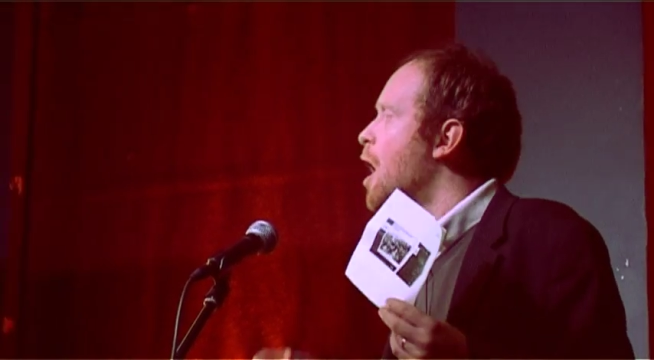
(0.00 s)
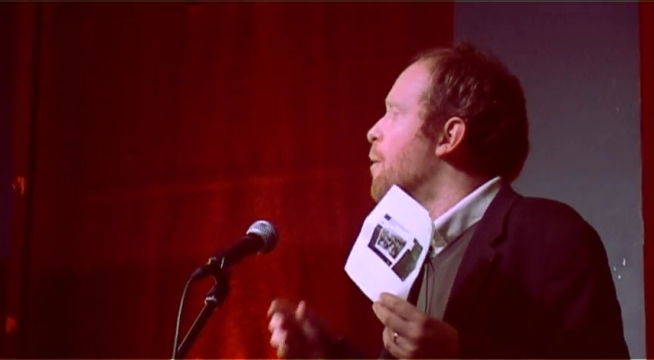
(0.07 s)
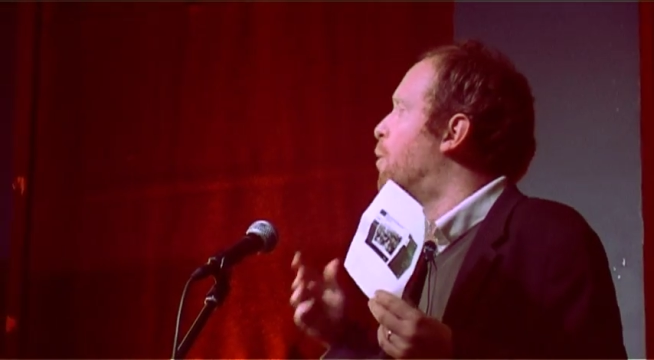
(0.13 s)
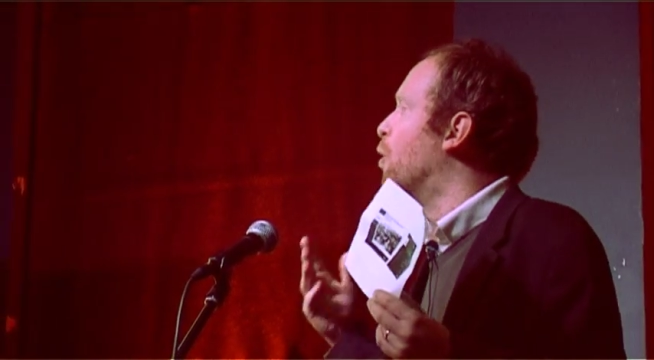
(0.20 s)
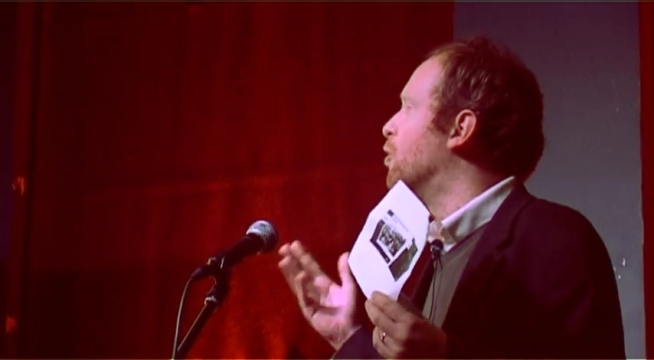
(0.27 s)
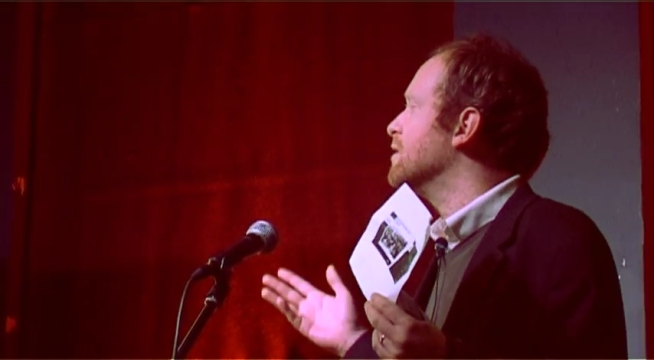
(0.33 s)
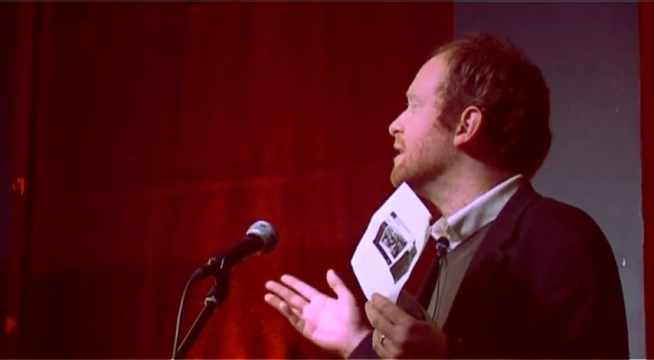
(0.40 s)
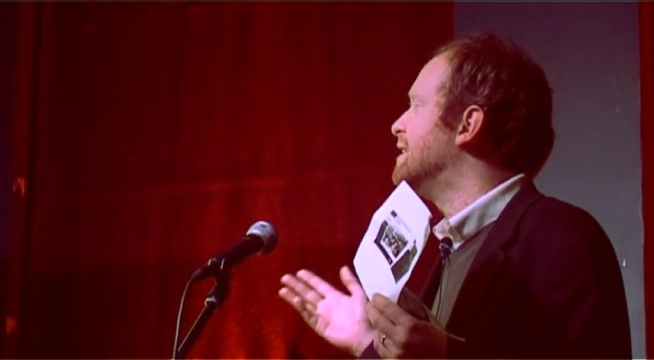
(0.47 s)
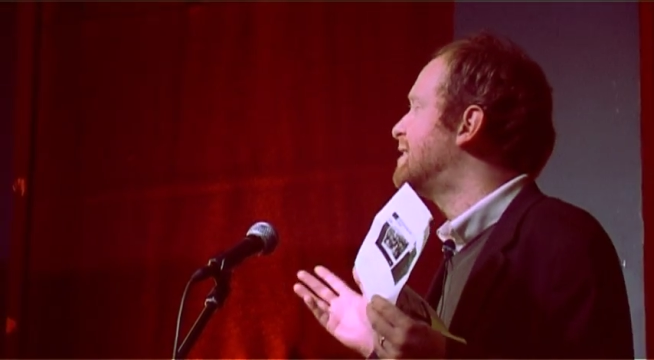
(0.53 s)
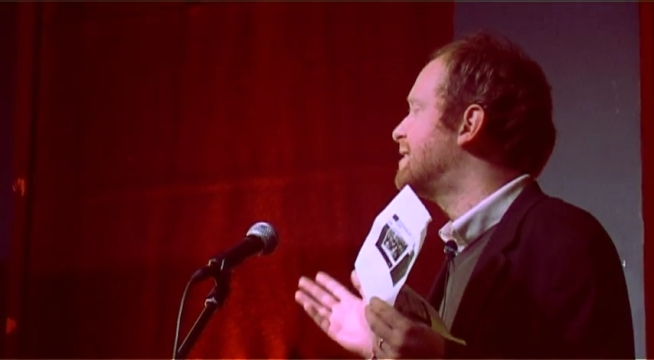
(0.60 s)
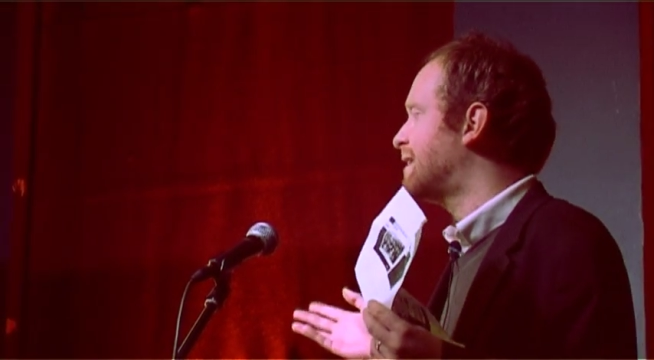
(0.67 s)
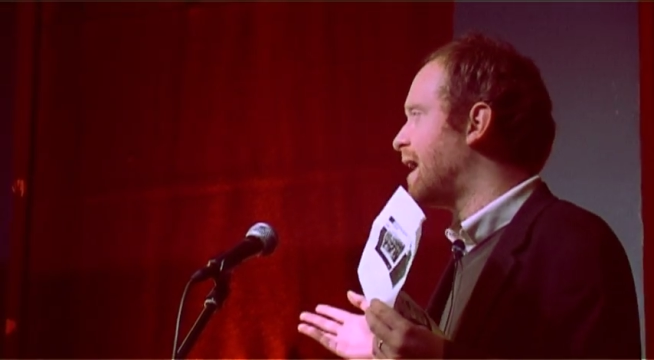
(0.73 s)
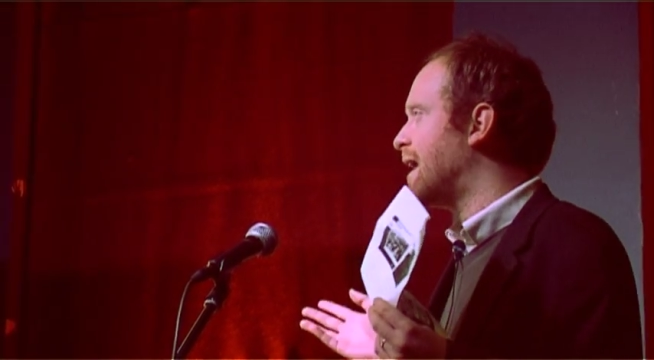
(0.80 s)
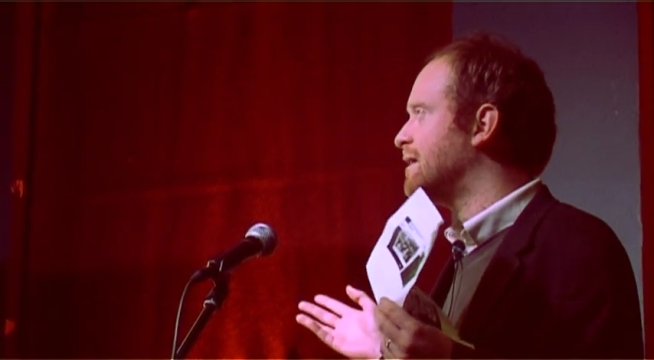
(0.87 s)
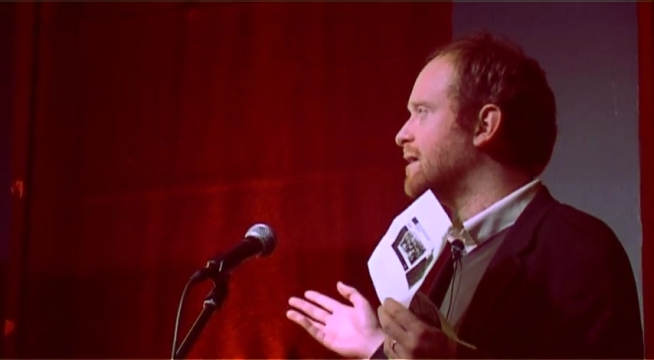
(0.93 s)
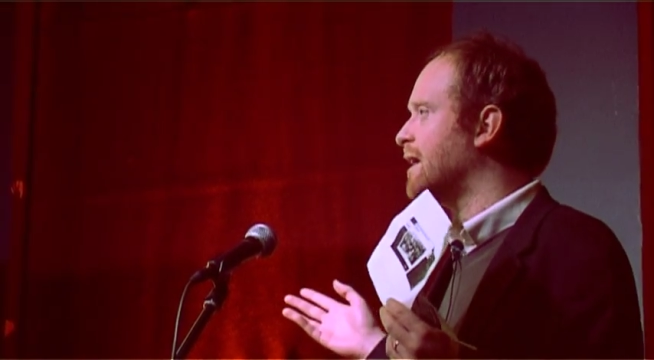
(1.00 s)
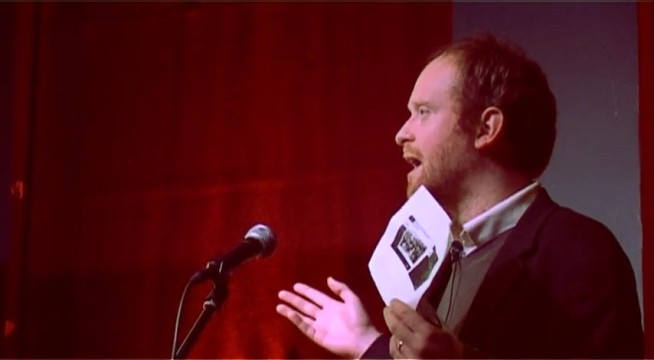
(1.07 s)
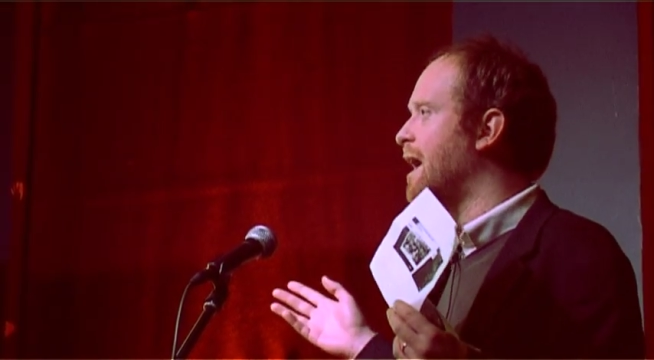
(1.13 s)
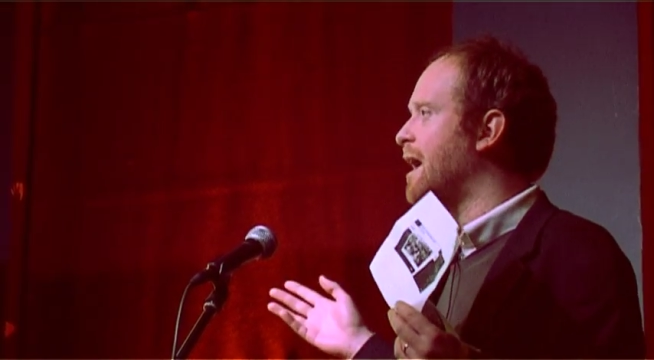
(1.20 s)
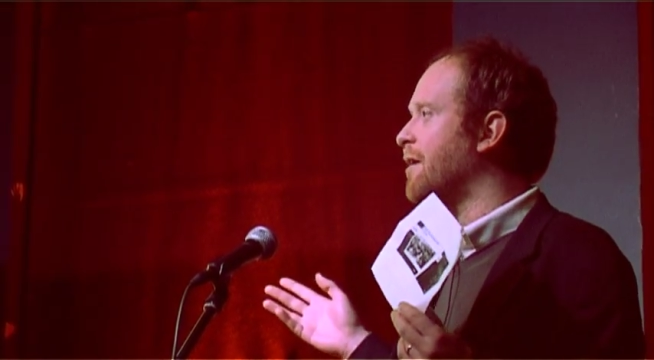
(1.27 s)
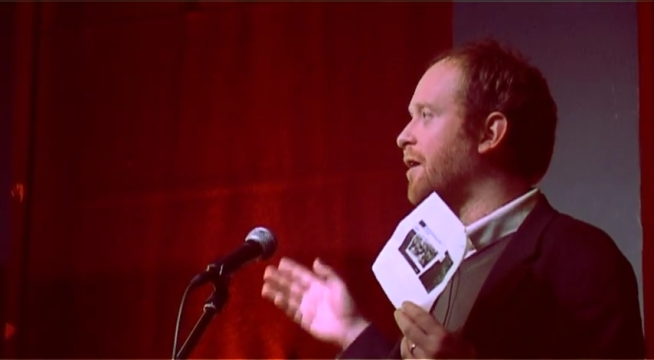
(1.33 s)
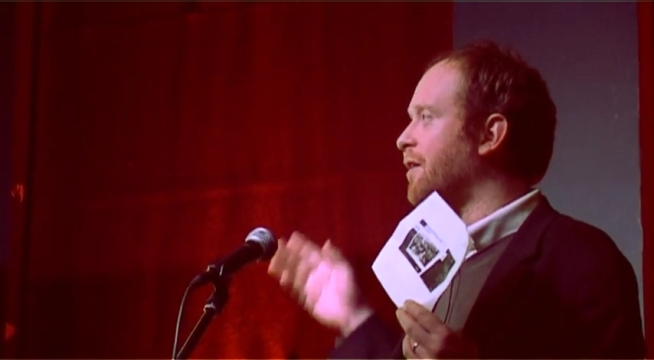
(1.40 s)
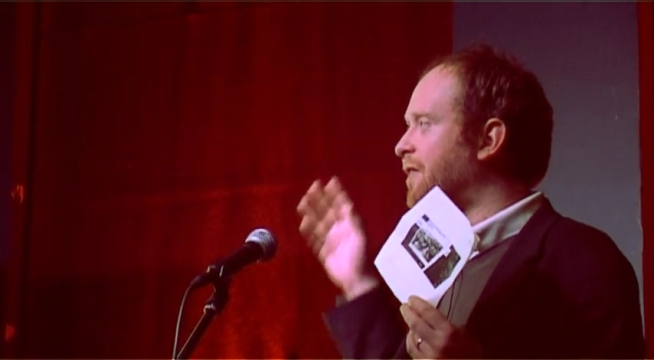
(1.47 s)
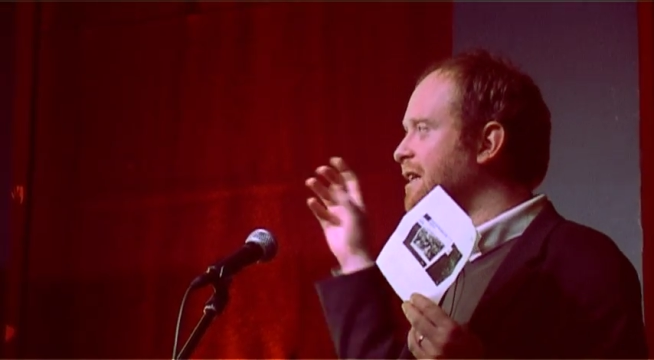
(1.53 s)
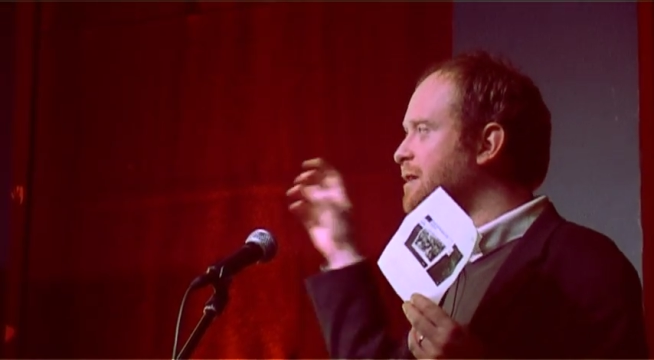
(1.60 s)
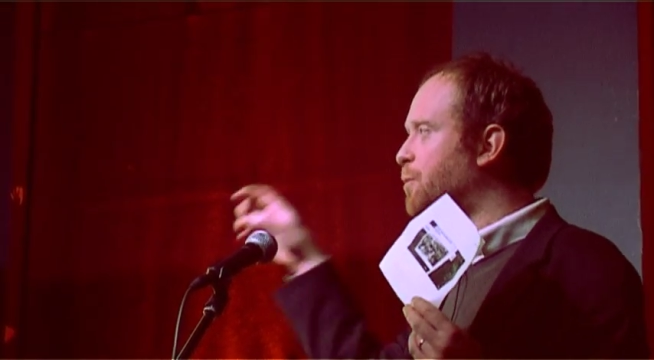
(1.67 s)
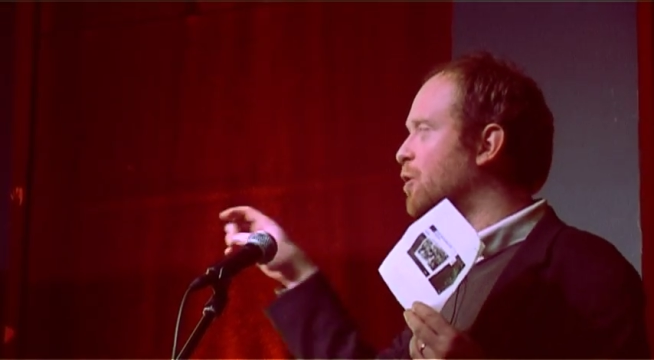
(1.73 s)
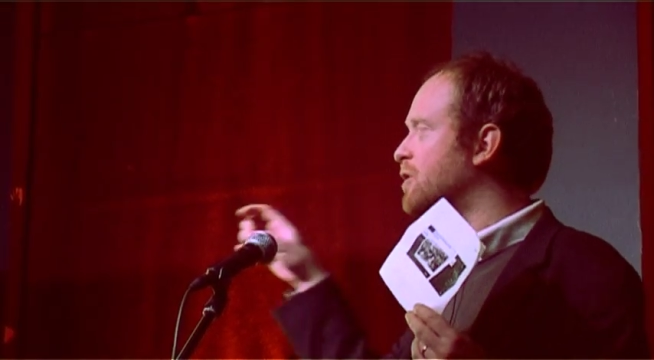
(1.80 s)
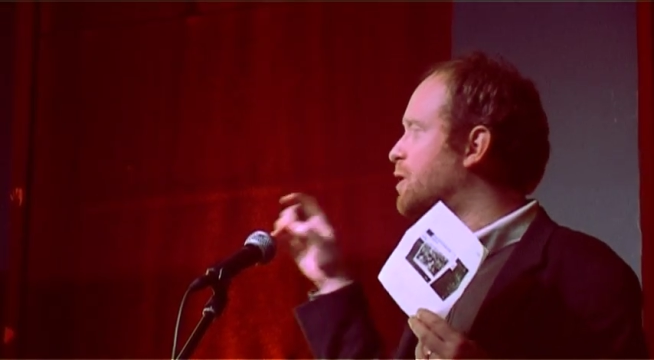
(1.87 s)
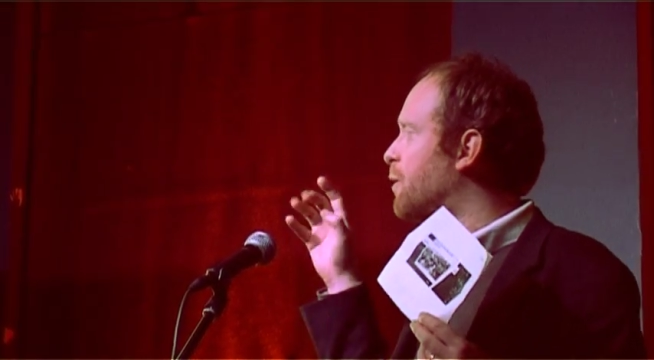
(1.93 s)
But instead, uh, at this
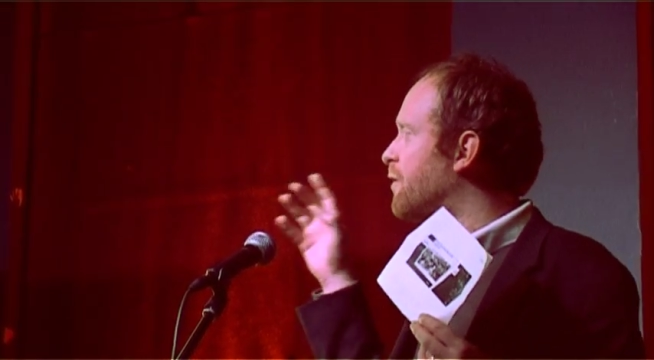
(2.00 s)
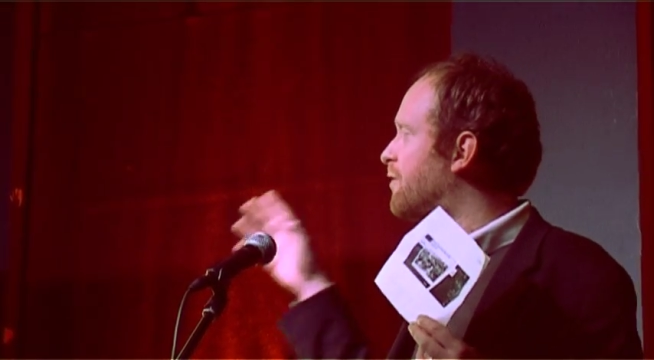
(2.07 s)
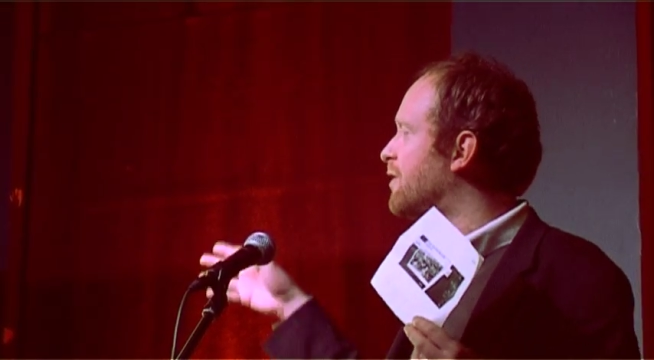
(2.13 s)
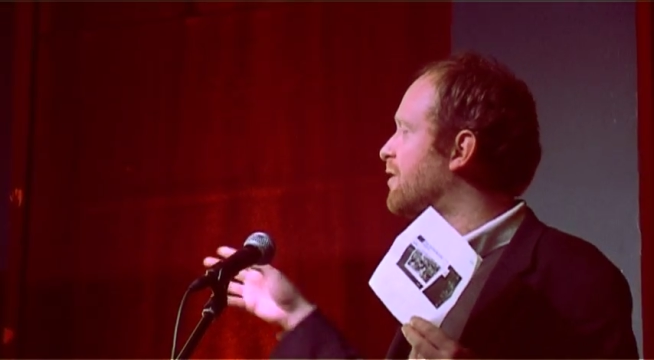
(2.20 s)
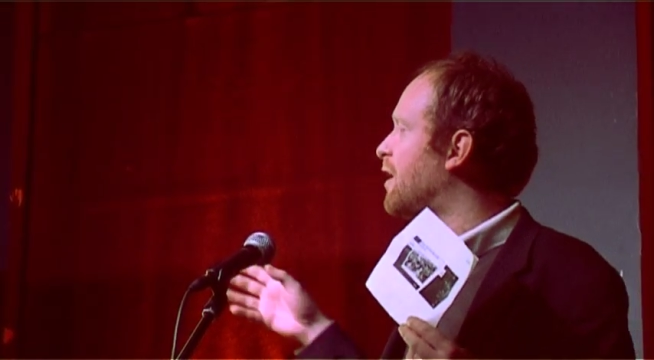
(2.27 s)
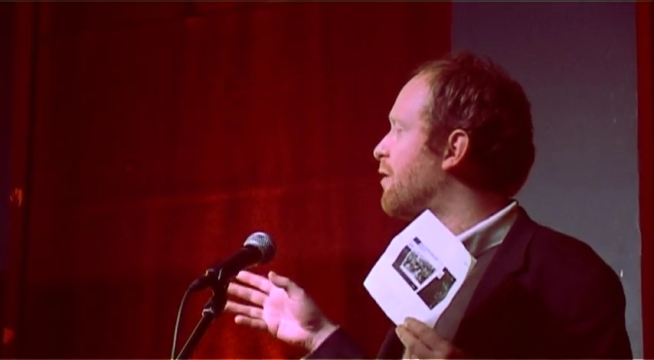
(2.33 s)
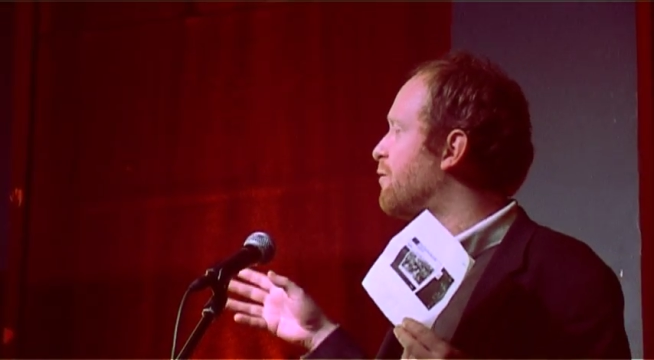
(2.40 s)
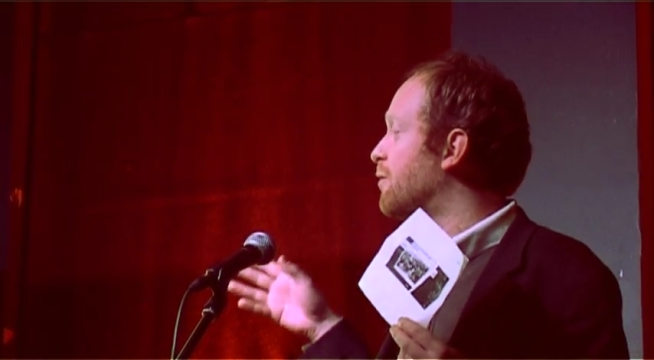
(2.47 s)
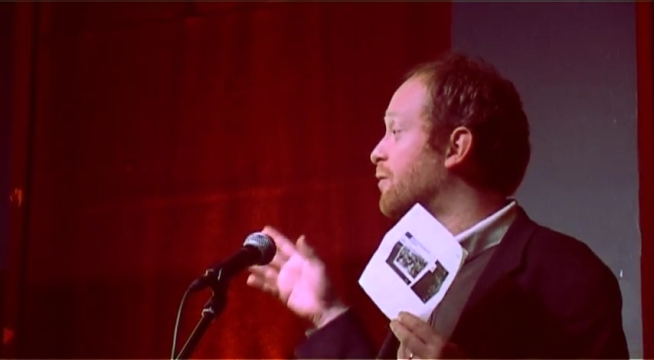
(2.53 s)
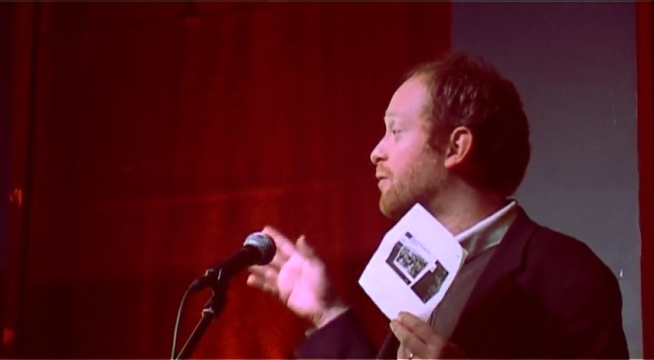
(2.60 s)
point, she went for uh,